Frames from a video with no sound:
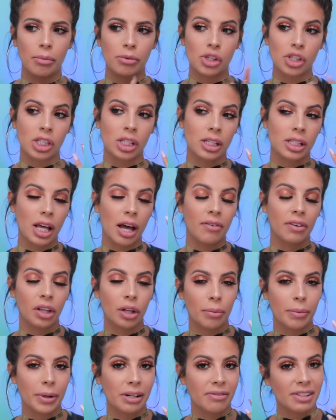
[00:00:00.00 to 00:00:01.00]
Just because I have a
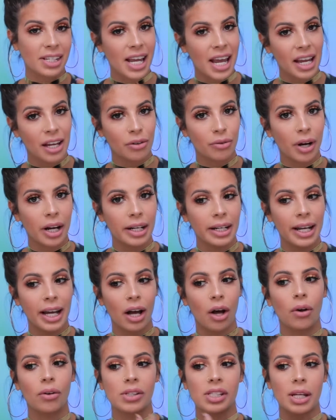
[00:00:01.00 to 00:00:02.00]
little bit of a tan right
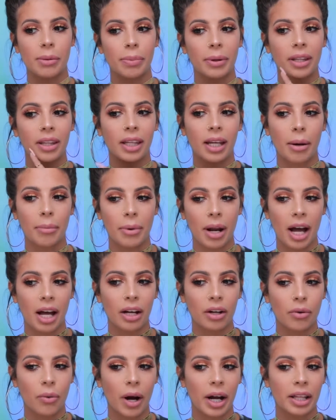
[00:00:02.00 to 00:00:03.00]
now. Typically, I'm
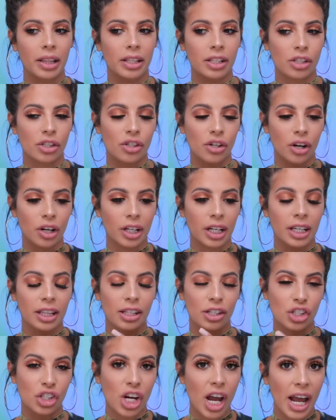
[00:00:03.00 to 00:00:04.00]
not quite this dark in
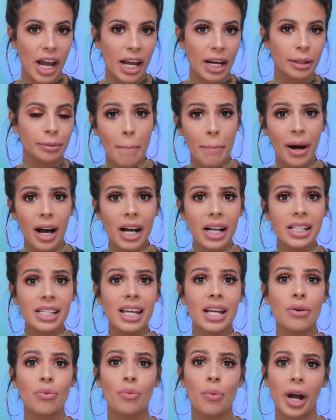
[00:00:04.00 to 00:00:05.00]
the shade, but
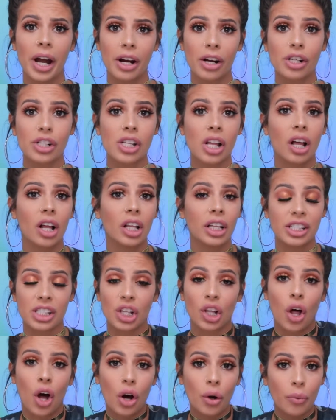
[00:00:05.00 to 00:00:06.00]
it wears, it's
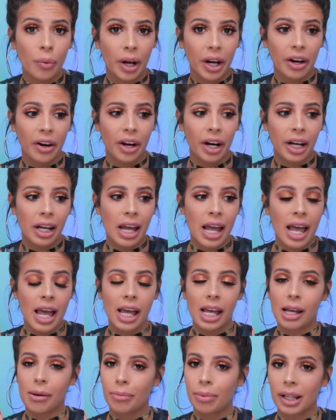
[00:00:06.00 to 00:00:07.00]
long wearing.
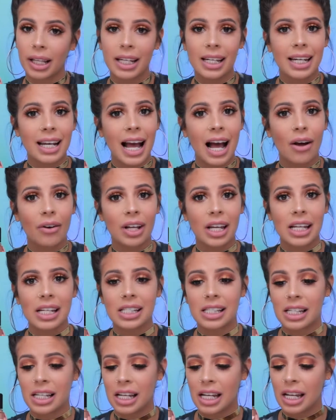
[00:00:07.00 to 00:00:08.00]
It blended out
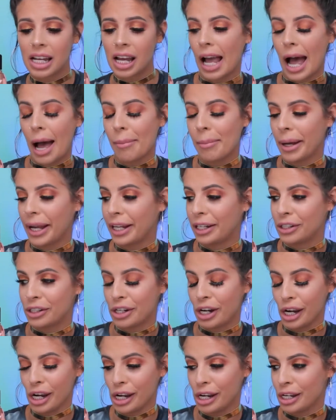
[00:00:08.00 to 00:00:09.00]
easy. I mean,
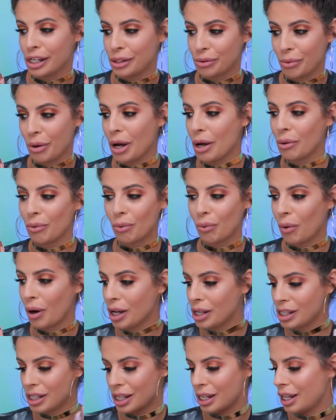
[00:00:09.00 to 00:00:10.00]
geez, what
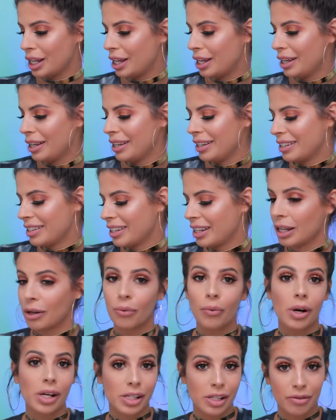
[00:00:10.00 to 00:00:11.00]
wasn't it?
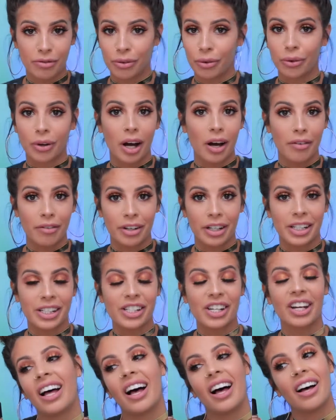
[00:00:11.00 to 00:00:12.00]
It wasn't full
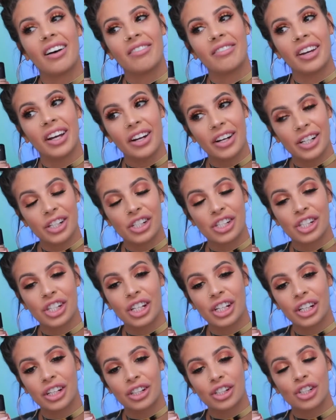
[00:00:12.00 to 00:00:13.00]
coverage. Very
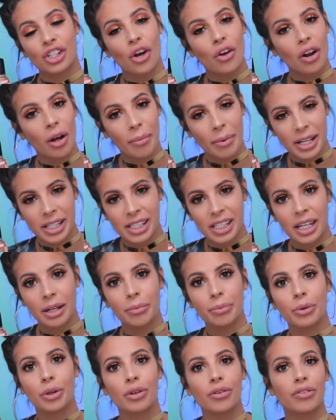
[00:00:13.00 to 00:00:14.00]
sheer, showed off my
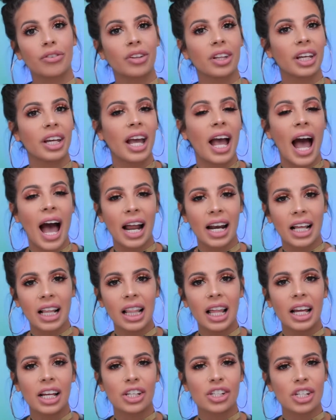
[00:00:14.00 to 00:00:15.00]
skin beautifully.
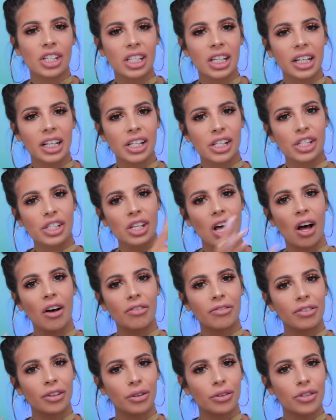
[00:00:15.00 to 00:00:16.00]
Added like just like a
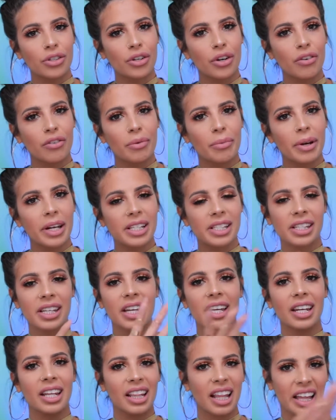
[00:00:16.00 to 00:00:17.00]
soft filter over my
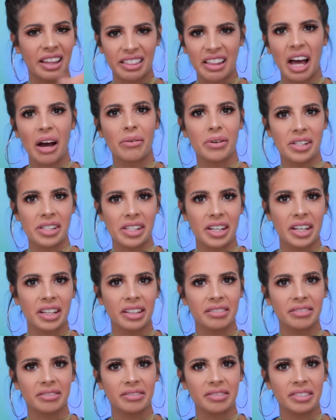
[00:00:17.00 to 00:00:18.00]
skin and like that was
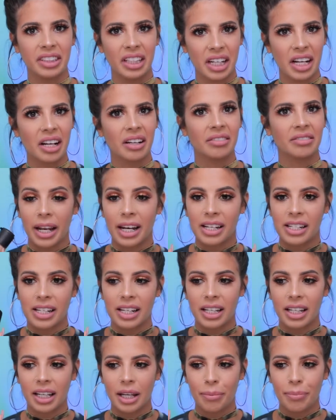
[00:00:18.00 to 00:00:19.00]
it. you know, and it
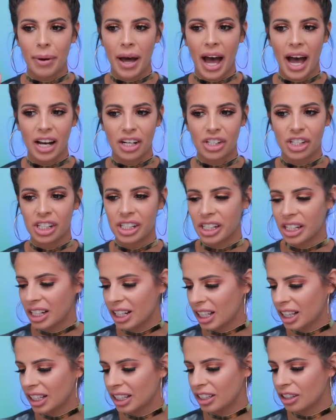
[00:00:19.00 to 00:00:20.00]
didn't get patchy, it
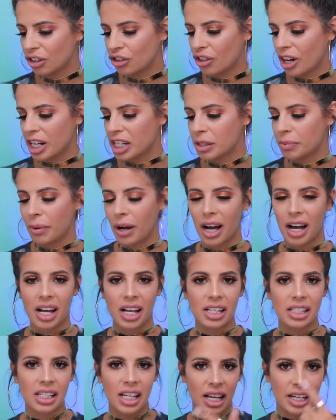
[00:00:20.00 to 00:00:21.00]
didn't cling to dry
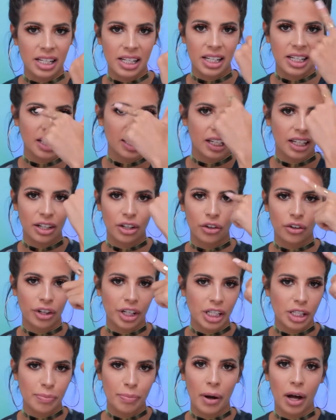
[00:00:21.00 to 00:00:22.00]
spots, I didn't get a
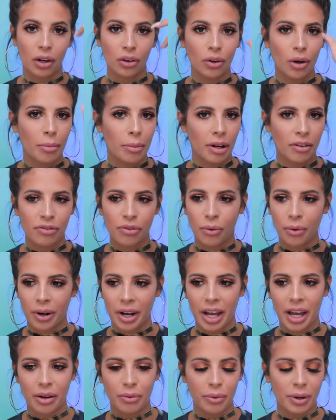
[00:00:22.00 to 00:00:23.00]
grease puddle on my
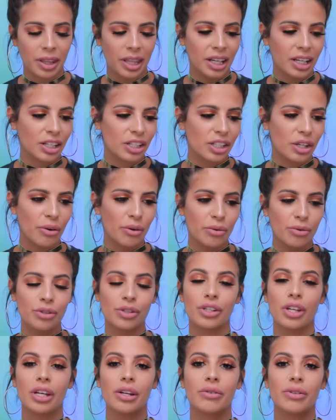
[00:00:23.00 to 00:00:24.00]
forehead with it, so
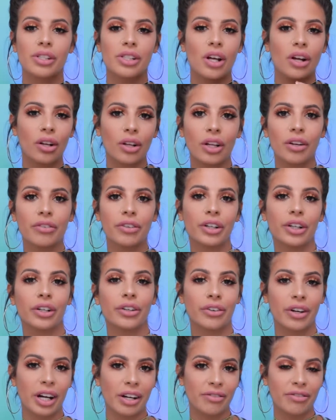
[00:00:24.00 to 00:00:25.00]
it was all over
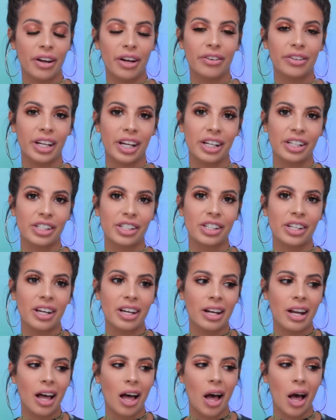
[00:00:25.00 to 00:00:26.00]
a great
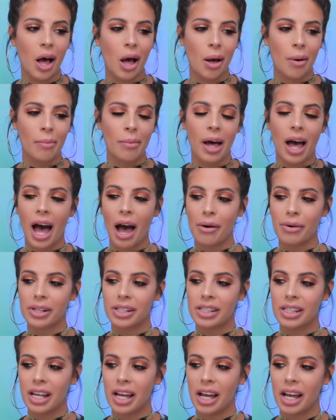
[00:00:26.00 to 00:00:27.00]
foundation. I
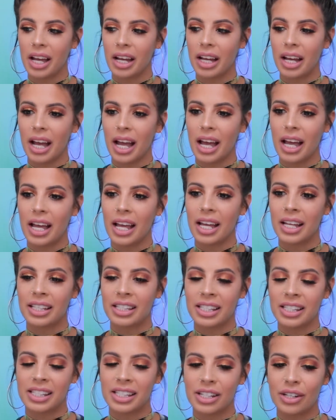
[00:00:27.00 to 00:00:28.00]
would say
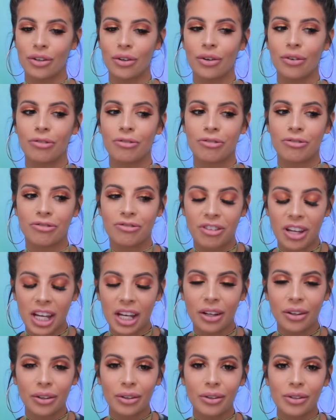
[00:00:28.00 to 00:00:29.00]
it still
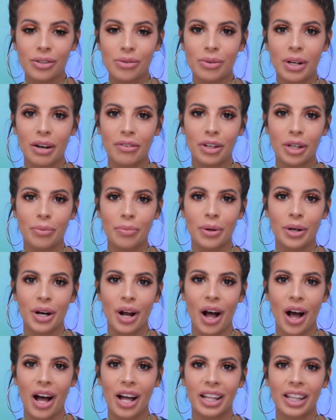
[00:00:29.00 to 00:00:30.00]
feels, whenever you put
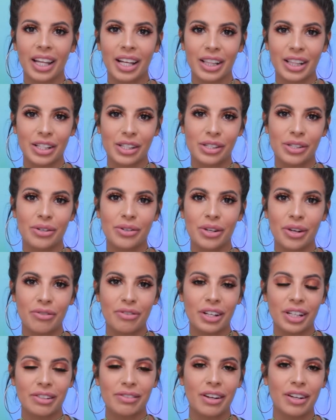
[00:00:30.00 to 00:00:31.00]
it on, like the Studio
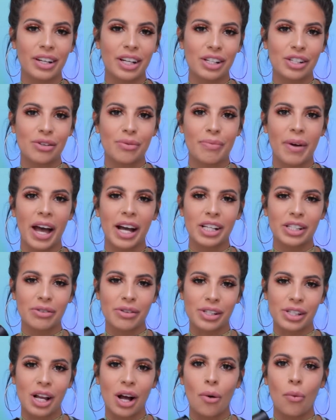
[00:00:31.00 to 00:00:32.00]
Fix Foundation Max,
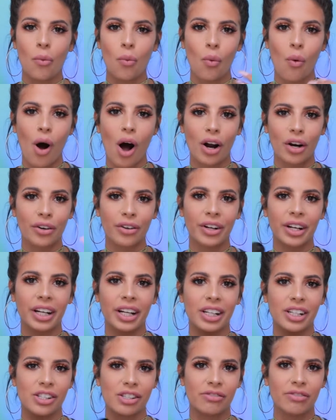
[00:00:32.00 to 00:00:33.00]
so it's not
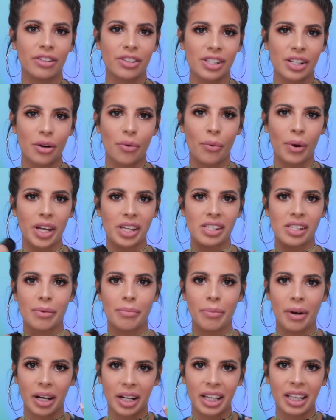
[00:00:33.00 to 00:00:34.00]
watery and just feels like a waste
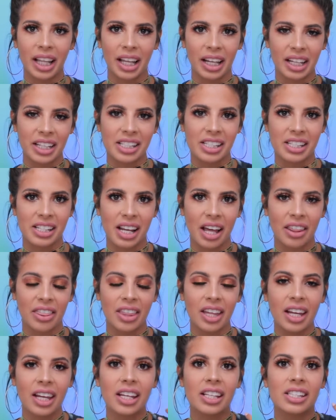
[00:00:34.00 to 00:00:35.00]
of money, like it's
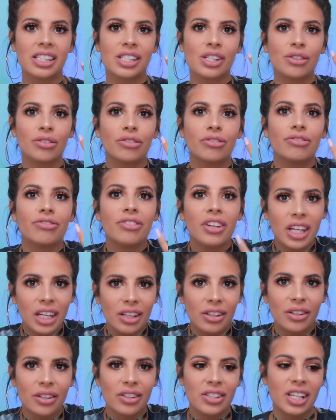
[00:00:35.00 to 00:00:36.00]
nothing. It still
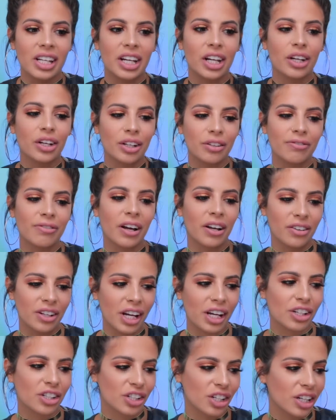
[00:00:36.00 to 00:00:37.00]
feels like a good
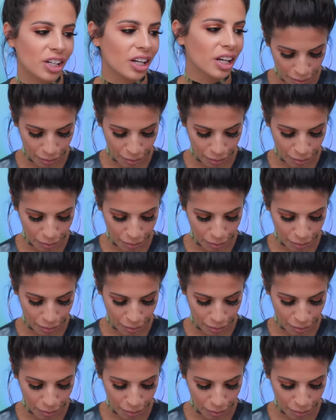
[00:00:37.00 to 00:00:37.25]
foundation.